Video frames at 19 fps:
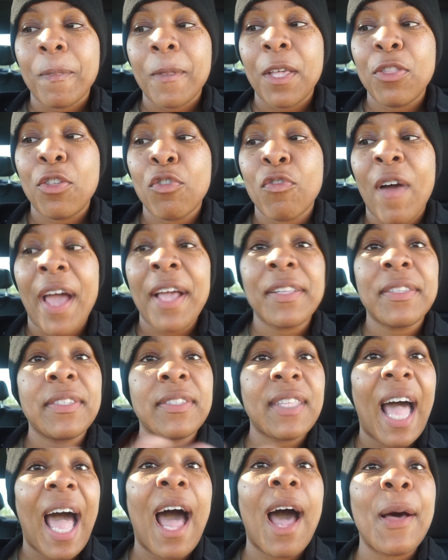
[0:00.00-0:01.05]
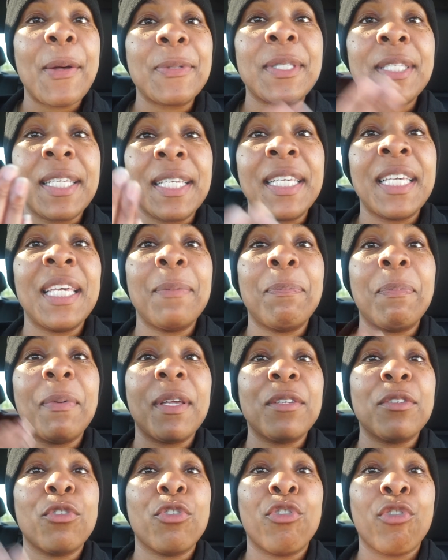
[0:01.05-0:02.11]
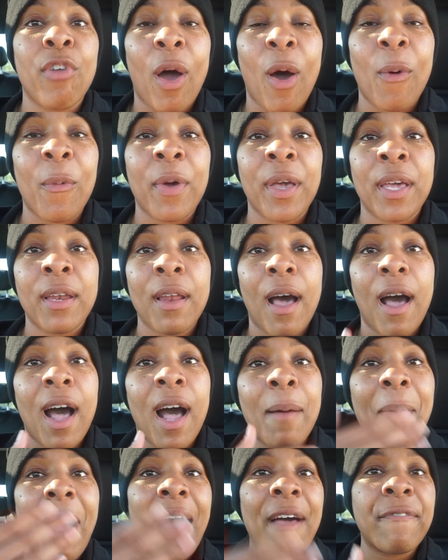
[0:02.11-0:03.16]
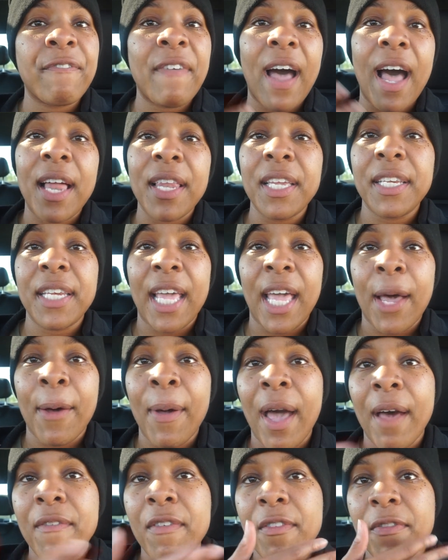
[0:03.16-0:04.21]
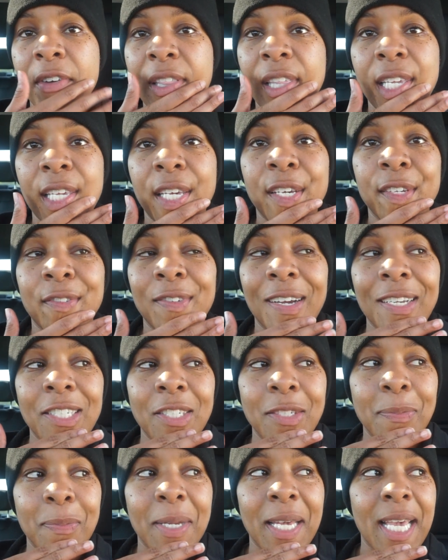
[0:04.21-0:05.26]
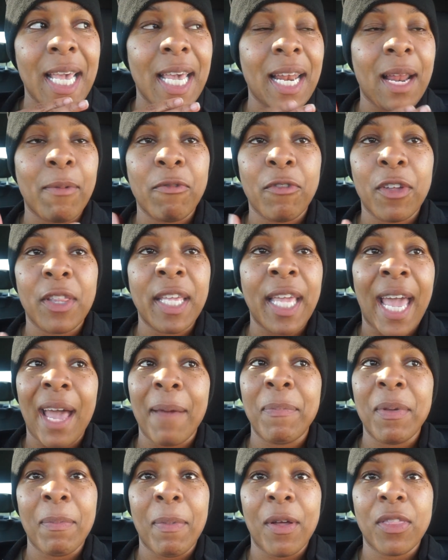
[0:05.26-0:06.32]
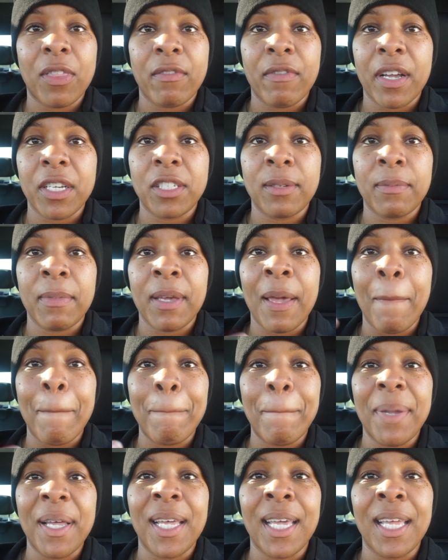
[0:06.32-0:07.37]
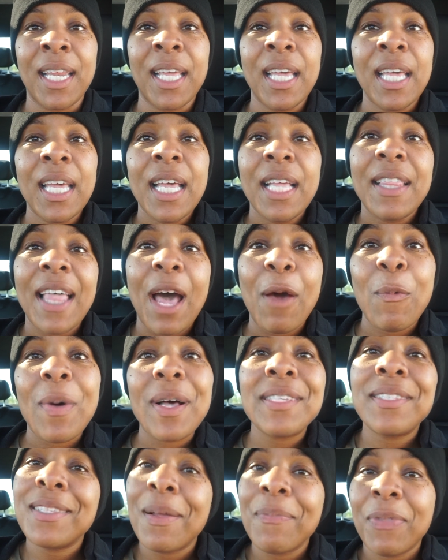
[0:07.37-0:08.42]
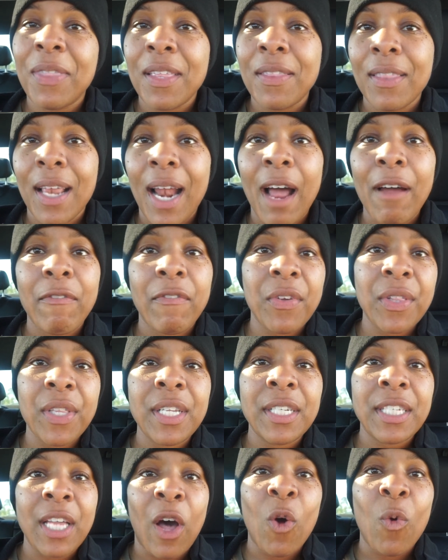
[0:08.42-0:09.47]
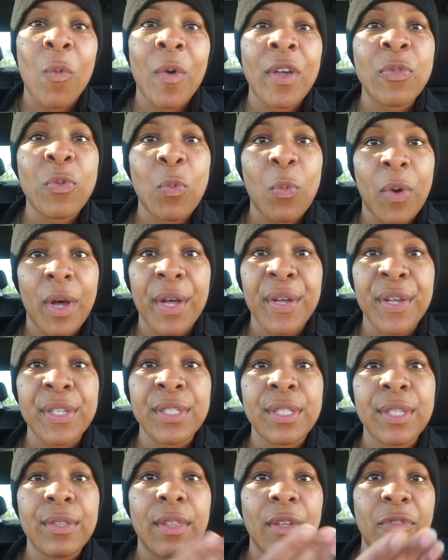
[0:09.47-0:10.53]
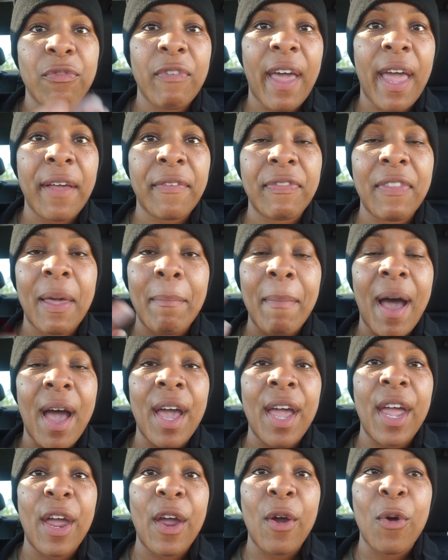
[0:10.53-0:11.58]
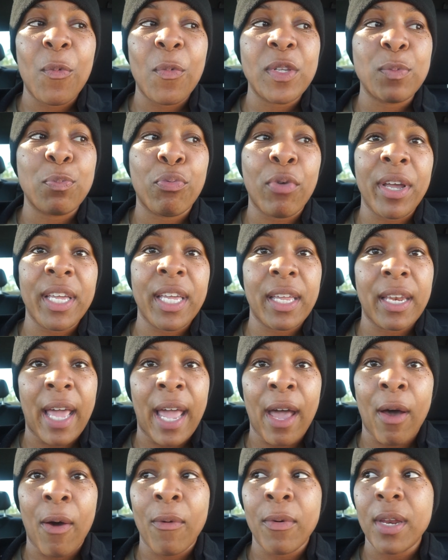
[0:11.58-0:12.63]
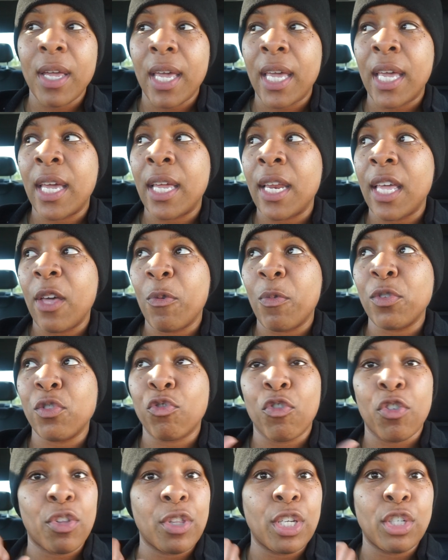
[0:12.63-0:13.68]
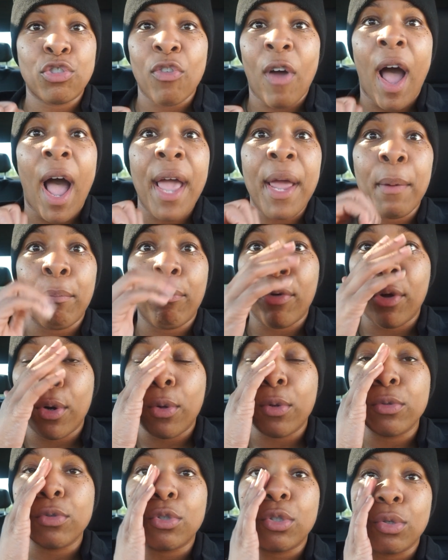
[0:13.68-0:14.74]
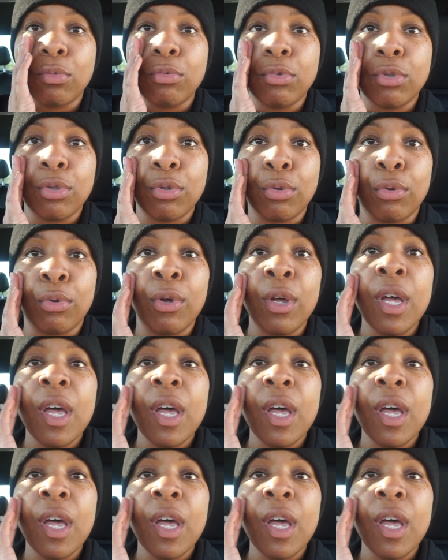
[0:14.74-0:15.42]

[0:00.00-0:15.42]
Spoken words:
the right styles to keep it growing. I finally now have a really good regimen, and I'm really happy about the regimen, but that was something that I really dealt with, was the fact that my hair was breaking out and it was really dry and brittle due to